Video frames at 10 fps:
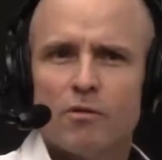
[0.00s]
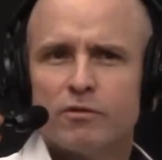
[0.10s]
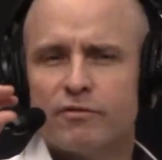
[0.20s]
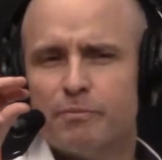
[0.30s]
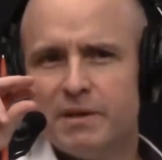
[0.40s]

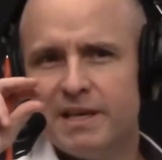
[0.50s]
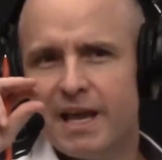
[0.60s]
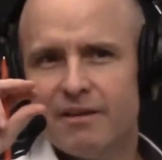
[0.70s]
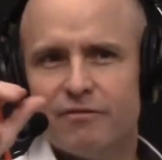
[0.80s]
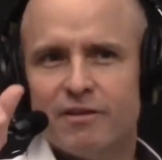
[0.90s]
those
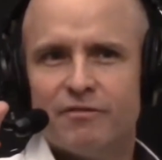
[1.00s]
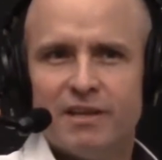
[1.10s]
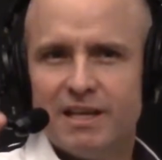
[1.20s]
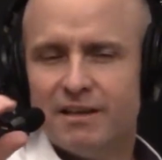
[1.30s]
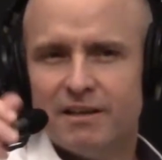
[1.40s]

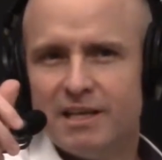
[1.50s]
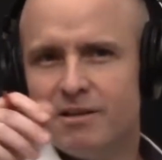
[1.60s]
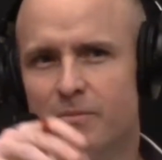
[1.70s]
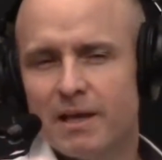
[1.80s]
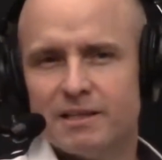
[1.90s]

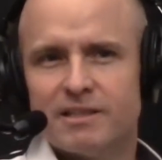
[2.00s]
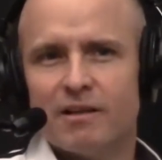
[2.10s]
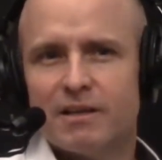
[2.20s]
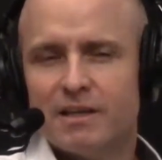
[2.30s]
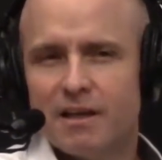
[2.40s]
BA15D based
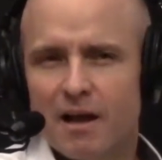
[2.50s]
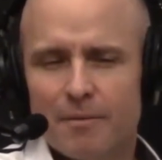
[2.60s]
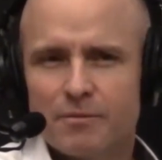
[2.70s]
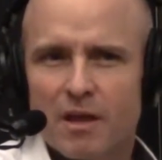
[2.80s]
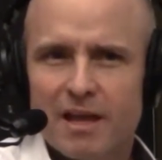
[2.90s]
LED
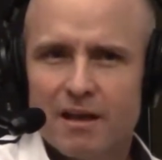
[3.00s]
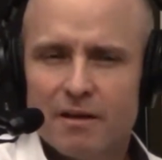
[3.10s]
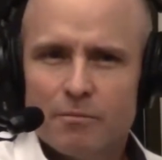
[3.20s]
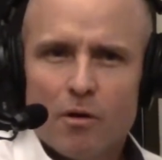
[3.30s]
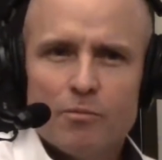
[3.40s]

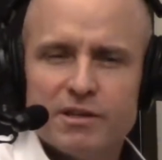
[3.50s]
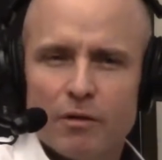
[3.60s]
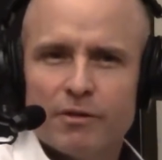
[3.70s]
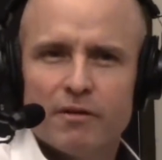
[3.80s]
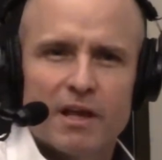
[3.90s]
bulbs
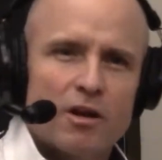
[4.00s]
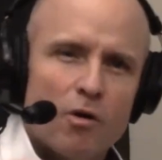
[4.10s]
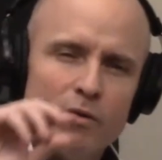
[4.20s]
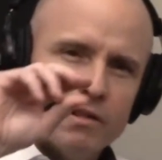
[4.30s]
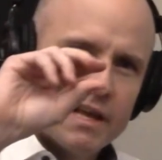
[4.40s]
out there that
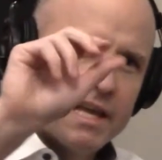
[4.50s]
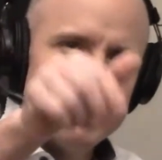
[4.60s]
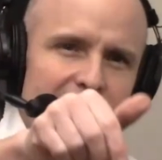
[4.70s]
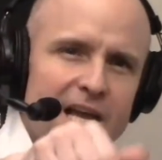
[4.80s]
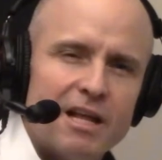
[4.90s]
go in like
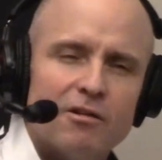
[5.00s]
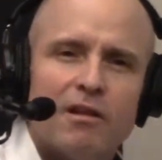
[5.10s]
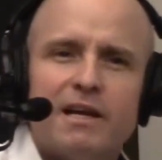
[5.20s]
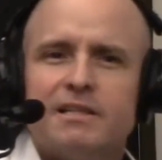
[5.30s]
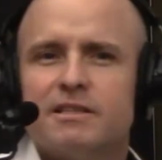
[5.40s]
indicator
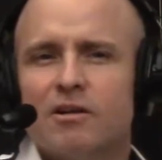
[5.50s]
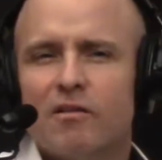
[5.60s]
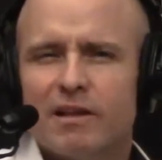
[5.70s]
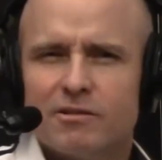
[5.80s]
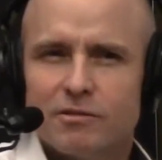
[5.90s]
lights and
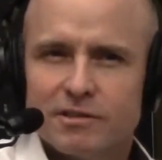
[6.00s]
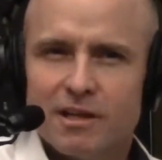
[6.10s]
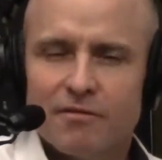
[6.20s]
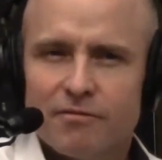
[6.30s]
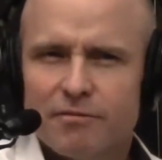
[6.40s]
all that sort of
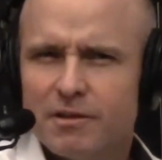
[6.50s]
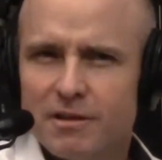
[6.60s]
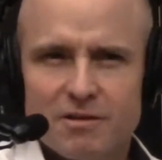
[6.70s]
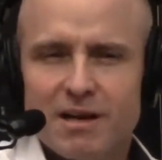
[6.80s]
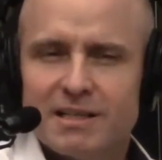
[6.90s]
stuff? Do
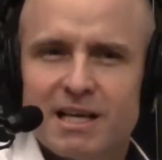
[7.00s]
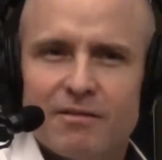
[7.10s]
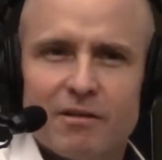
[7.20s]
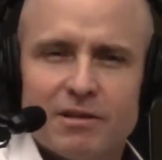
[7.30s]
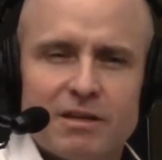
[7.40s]
you guys
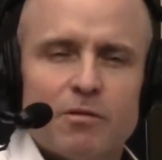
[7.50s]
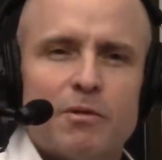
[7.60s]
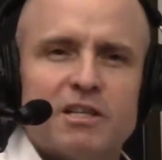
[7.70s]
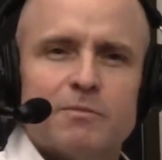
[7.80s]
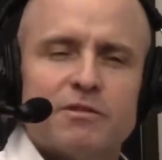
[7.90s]
have LED
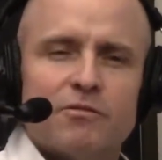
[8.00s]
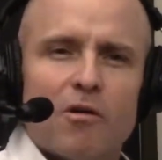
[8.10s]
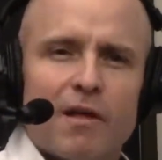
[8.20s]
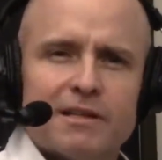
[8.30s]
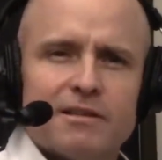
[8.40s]
replacements for
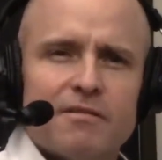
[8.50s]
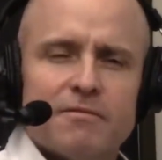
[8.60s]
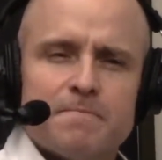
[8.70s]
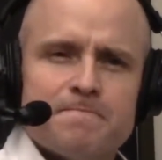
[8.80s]
all that stuff,